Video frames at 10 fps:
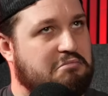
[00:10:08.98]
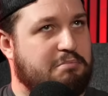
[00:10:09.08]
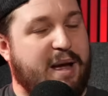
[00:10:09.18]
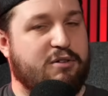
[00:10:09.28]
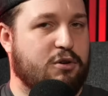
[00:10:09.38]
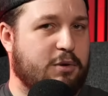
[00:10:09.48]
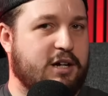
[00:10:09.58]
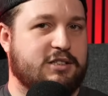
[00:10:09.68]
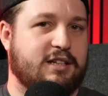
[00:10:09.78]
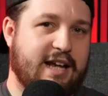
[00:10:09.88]
better or
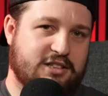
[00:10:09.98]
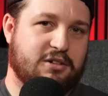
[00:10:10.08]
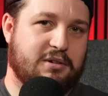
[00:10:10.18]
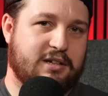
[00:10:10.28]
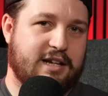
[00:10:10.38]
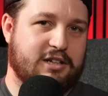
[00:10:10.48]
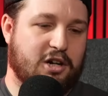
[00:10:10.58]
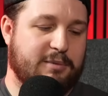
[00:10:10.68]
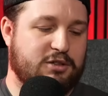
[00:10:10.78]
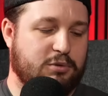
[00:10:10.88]
worse. Let us know in the
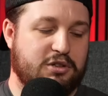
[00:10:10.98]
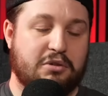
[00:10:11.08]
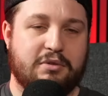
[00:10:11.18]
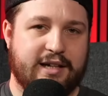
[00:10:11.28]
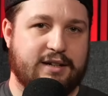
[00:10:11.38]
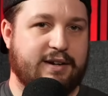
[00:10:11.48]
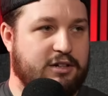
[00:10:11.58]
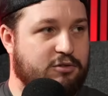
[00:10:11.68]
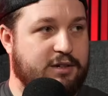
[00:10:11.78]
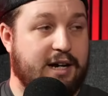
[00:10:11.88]
comments what you think of
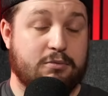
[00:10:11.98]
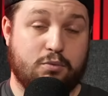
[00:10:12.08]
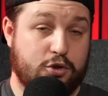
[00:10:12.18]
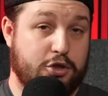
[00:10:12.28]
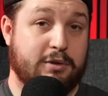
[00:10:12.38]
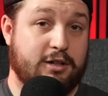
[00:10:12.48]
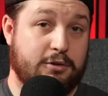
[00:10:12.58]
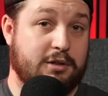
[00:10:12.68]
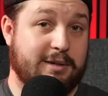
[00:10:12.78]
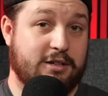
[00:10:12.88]
Angron now. Would you
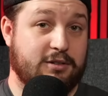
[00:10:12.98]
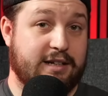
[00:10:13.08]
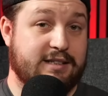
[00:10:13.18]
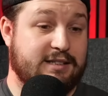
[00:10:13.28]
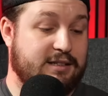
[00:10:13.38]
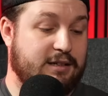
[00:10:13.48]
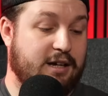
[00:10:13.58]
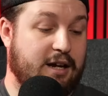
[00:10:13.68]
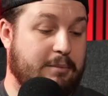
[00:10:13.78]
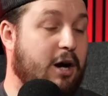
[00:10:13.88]
include him in your list?
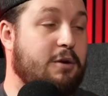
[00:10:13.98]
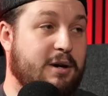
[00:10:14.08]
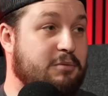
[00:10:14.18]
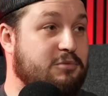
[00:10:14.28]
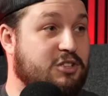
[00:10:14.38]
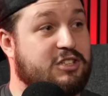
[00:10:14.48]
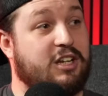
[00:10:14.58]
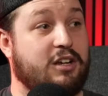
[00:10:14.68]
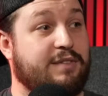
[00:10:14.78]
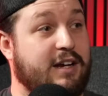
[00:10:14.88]
I will, just because I
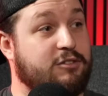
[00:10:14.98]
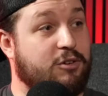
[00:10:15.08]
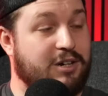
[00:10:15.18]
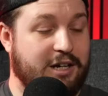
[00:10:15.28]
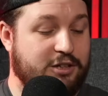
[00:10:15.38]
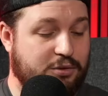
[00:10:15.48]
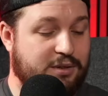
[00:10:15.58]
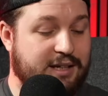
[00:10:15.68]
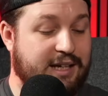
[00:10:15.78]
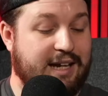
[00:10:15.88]
love Angron, and I do
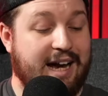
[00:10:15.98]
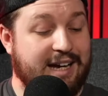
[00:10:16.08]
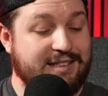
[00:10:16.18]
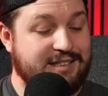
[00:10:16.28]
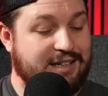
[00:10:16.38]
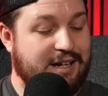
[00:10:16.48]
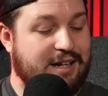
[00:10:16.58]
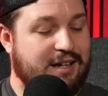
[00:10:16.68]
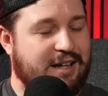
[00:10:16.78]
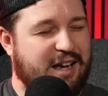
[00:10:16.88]
think he has
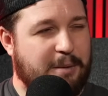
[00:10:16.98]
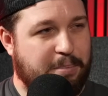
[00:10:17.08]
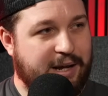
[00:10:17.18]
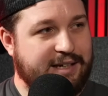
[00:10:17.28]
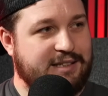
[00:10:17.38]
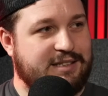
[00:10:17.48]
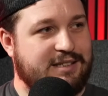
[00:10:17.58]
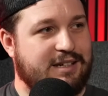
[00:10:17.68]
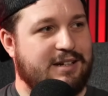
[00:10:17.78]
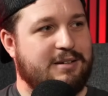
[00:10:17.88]
a place,
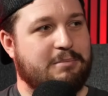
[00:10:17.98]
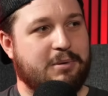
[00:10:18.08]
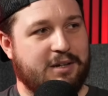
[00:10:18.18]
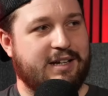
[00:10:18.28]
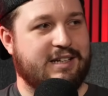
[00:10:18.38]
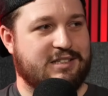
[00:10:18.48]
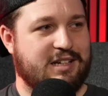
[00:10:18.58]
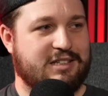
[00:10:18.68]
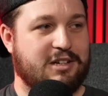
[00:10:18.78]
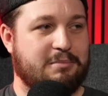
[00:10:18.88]
but
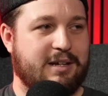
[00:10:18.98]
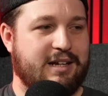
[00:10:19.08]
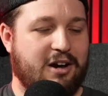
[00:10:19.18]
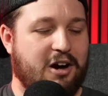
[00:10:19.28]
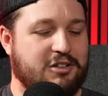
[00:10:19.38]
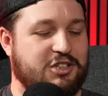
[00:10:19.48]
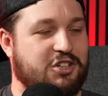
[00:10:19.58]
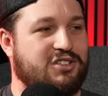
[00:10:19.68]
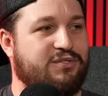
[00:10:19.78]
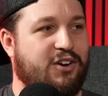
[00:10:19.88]
it's going to be hard to
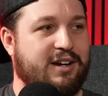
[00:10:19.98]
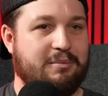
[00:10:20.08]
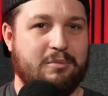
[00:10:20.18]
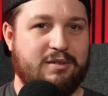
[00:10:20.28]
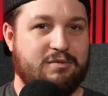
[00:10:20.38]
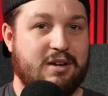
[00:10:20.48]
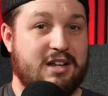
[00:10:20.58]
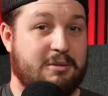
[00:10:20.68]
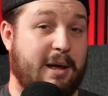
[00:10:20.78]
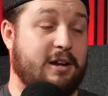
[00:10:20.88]
justify him with
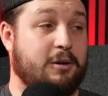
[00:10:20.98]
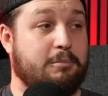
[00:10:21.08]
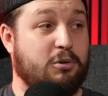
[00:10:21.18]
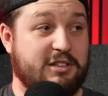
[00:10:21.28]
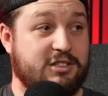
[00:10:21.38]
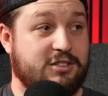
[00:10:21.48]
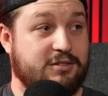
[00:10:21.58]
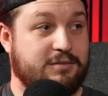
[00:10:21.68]
depending on points.